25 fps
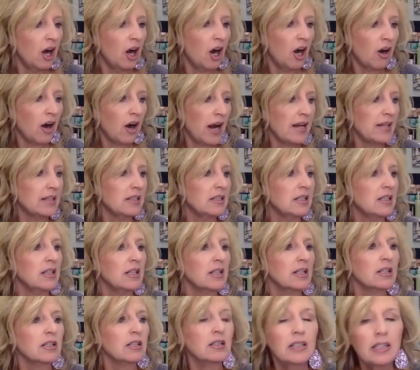All right,
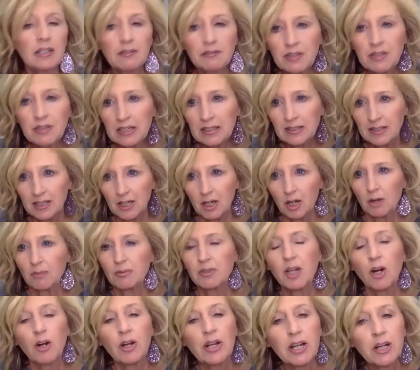lifting serum.
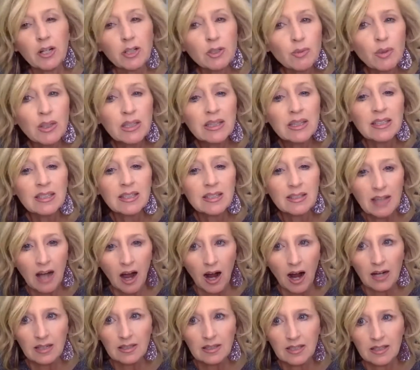So here's what the
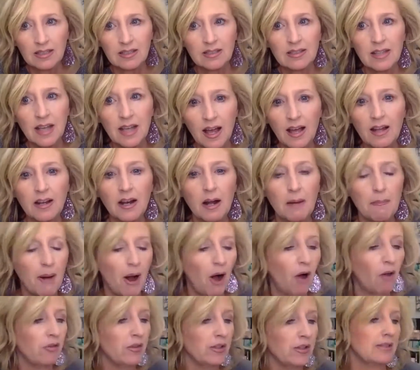scientists said
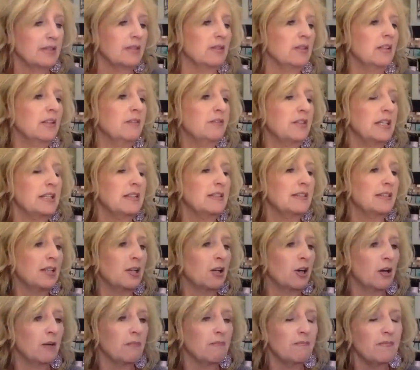about this lifting
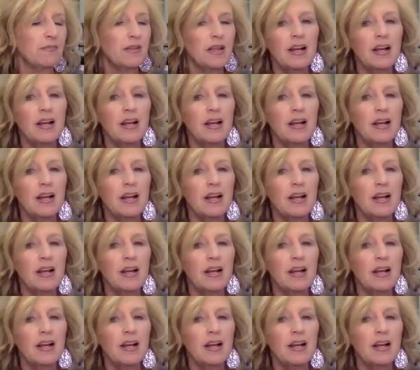serum.